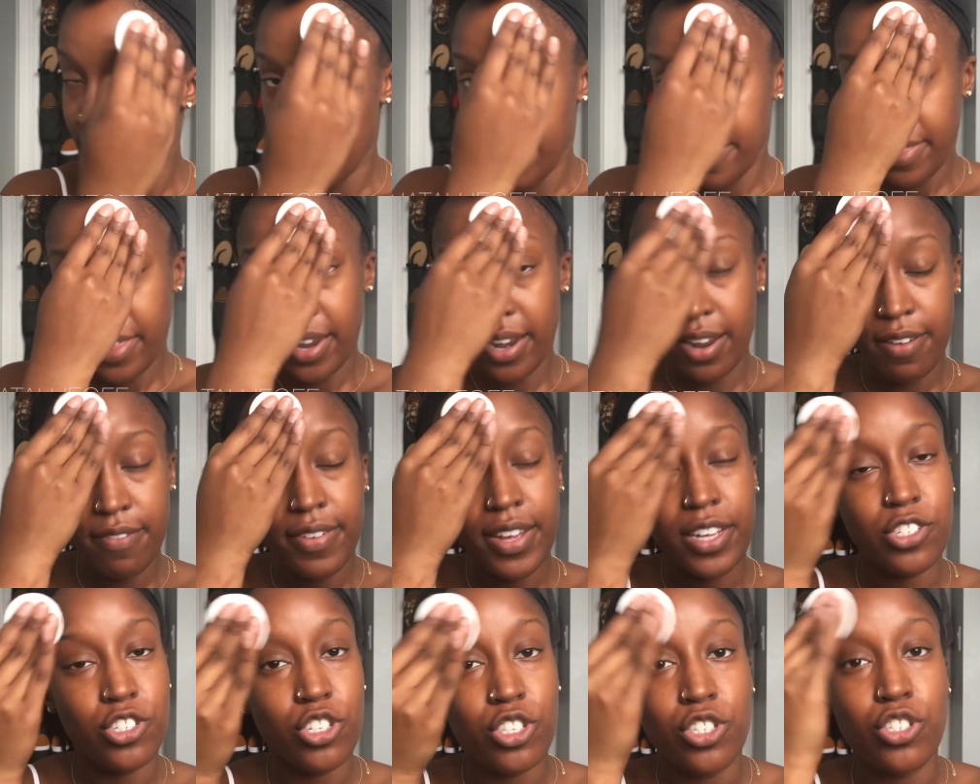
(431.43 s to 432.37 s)
and then
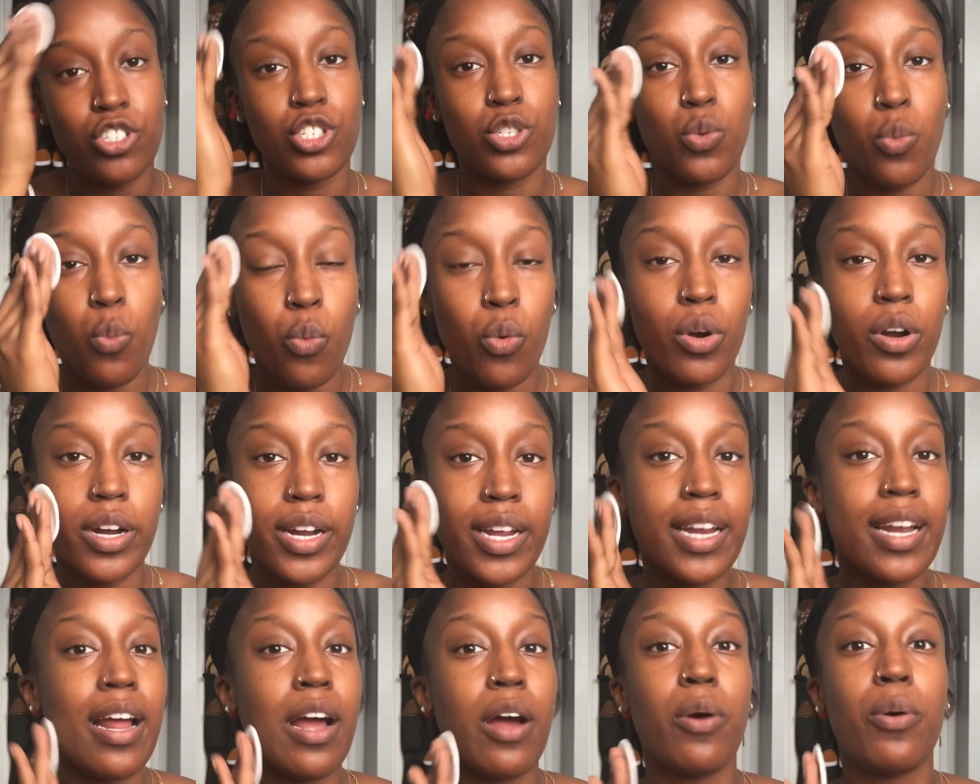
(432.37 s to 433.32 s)
eventually just work
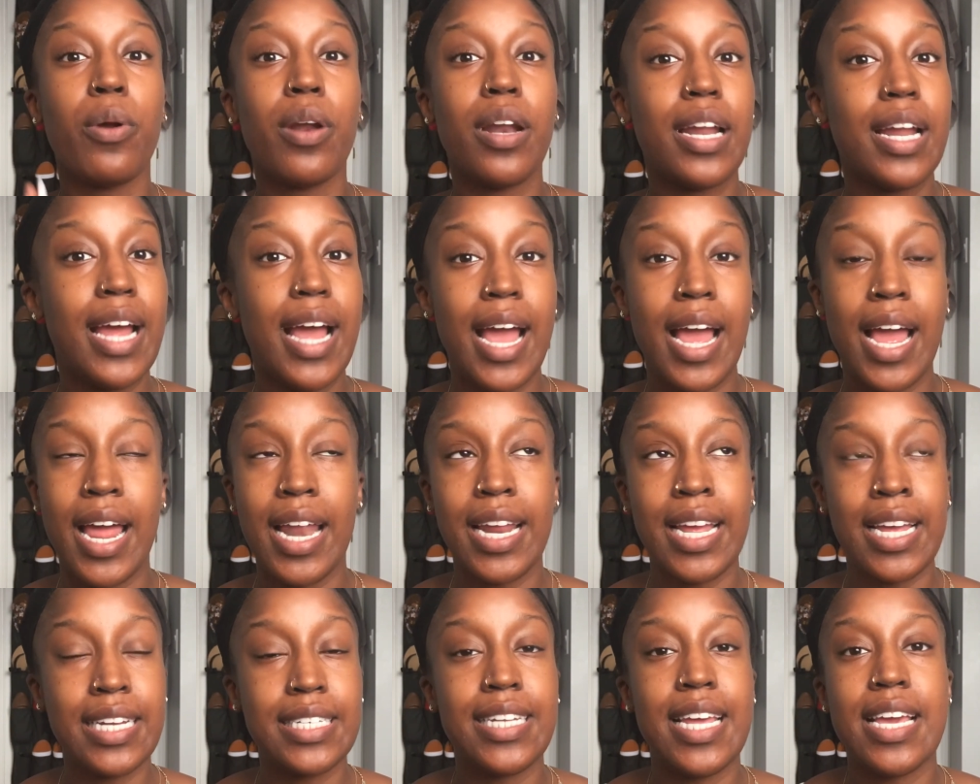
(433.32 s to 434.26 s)
it out. And
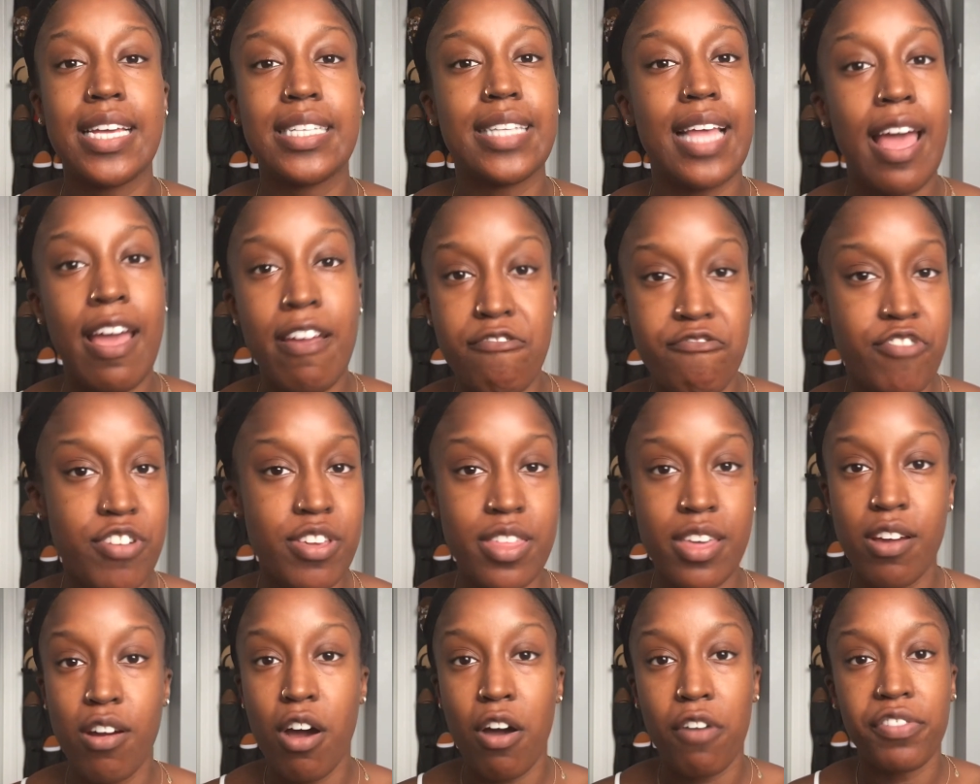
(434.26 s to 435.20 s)
it takes
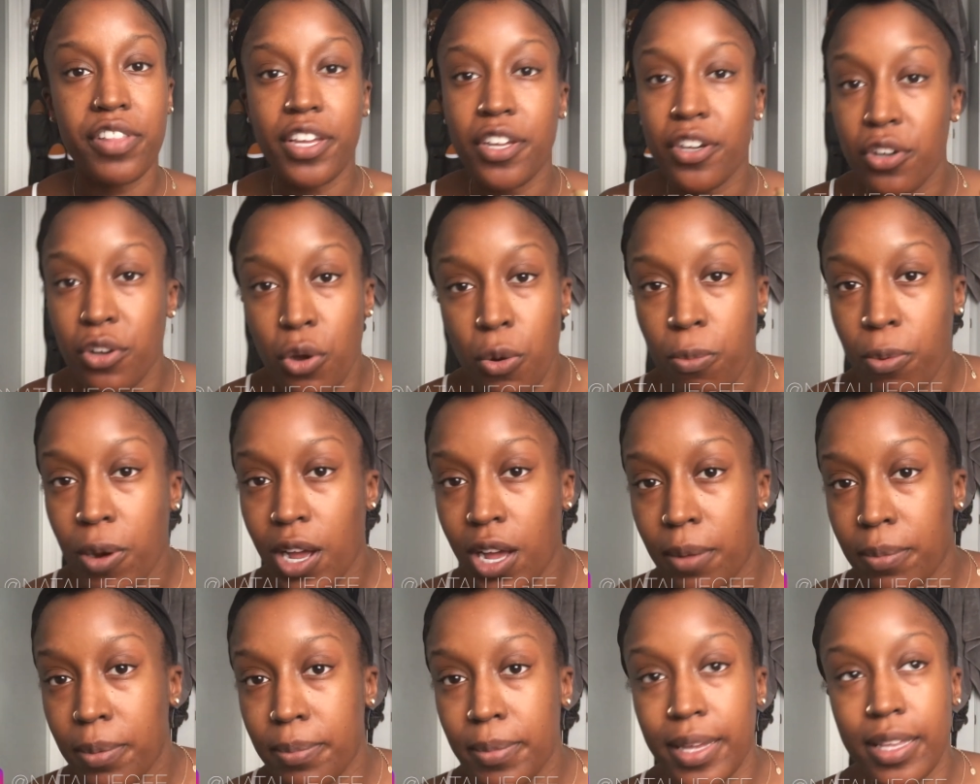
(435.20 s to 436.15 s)
everything off, like, no
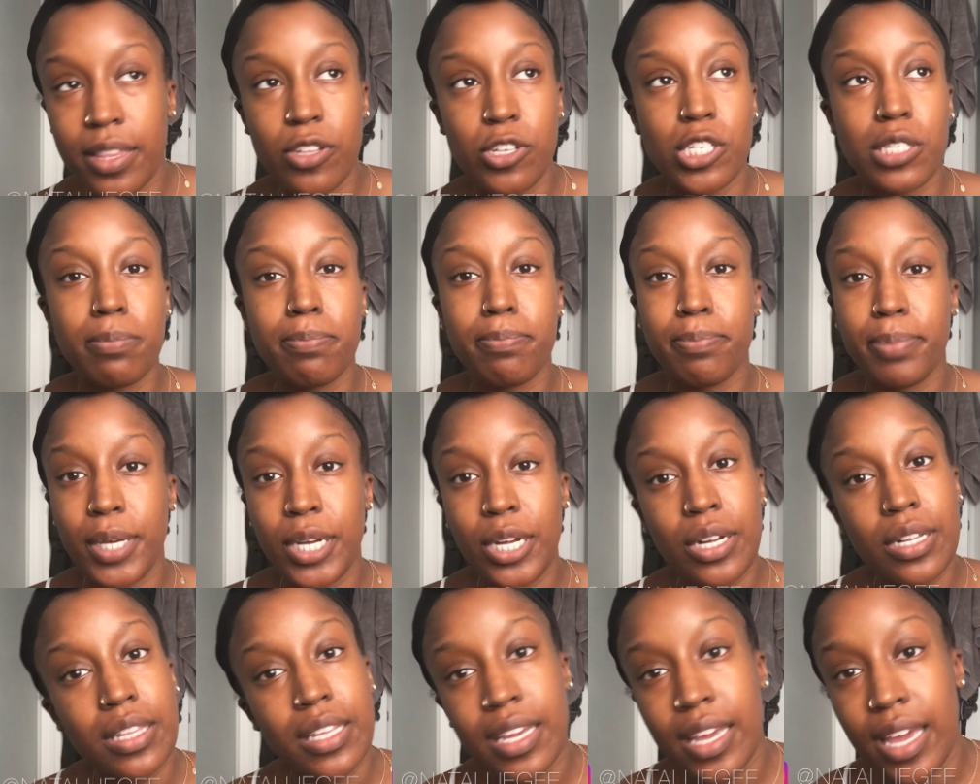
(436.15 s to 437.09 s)
problem. Like, there's
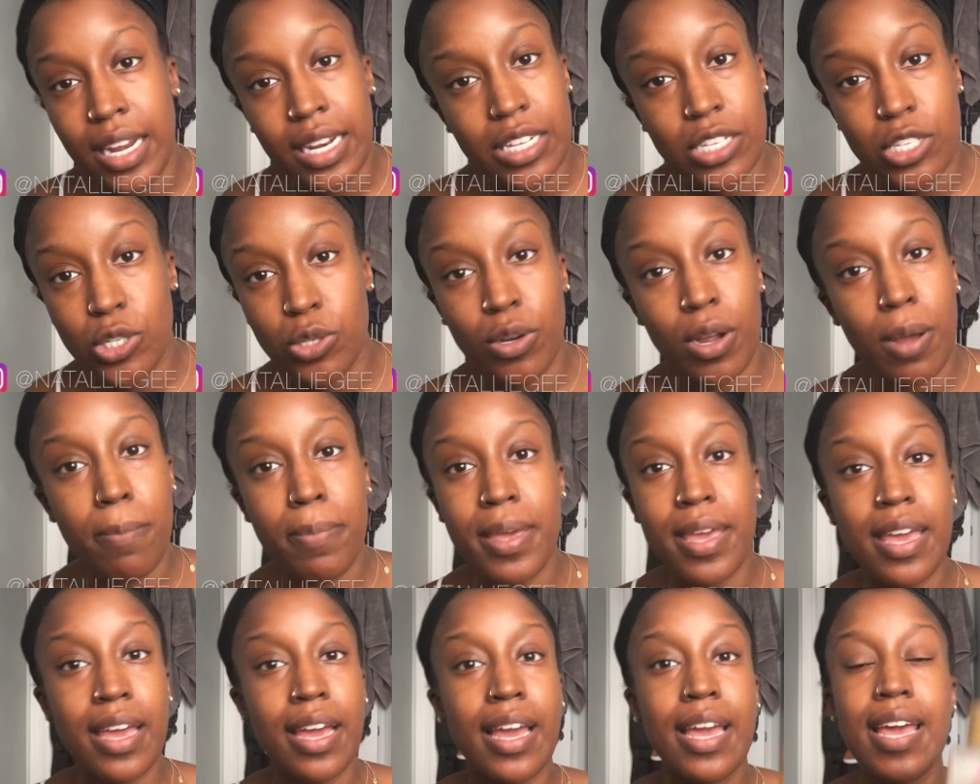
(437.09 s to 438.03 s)
barely any
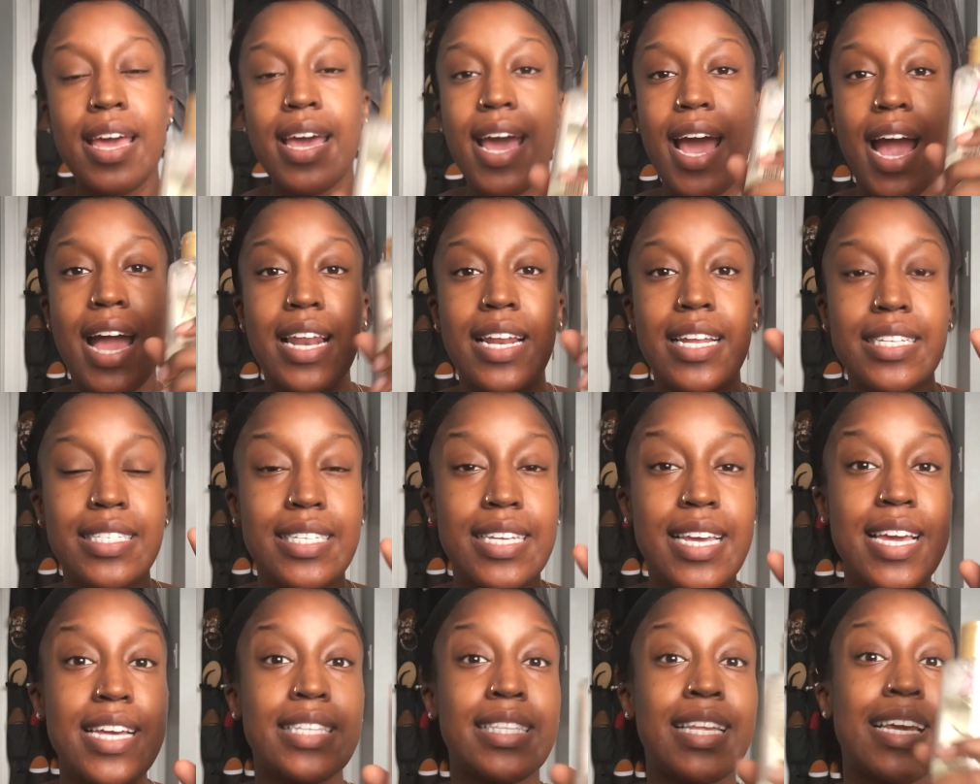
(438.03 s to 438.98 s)
scrubbing, and it
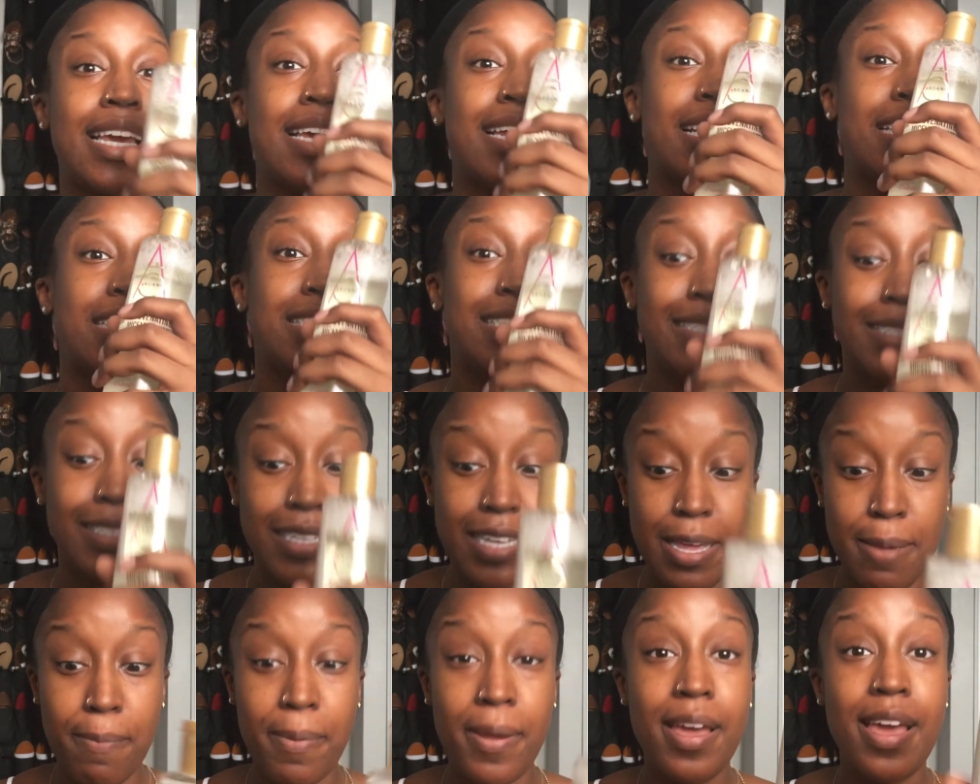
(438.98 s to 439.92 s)
gets
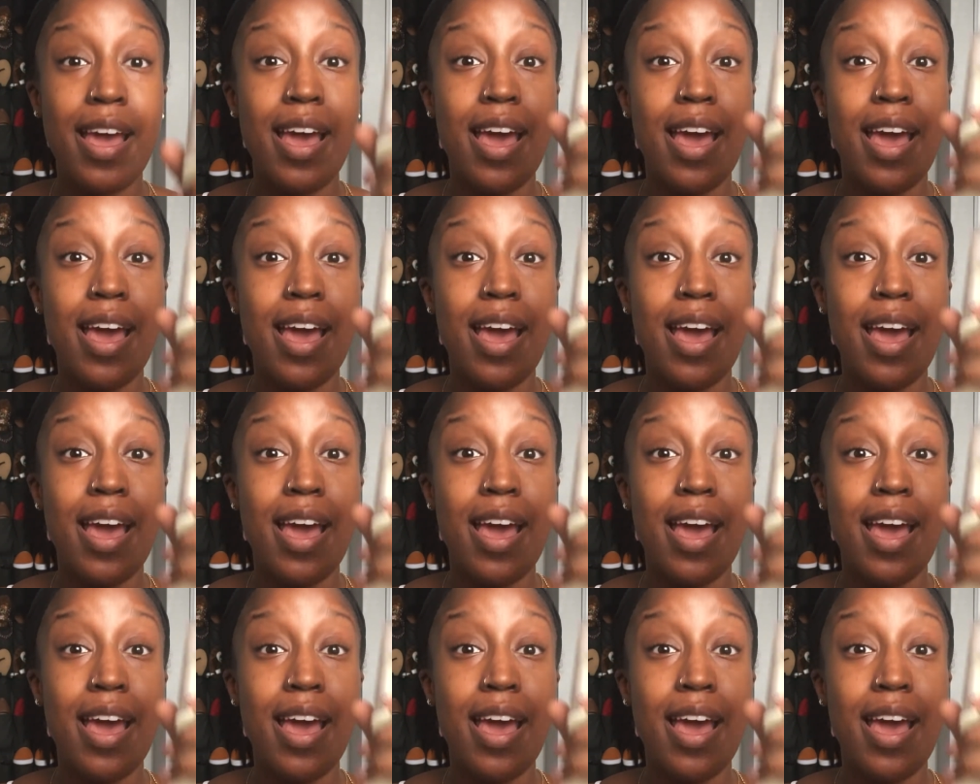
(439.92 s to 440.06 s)
deep.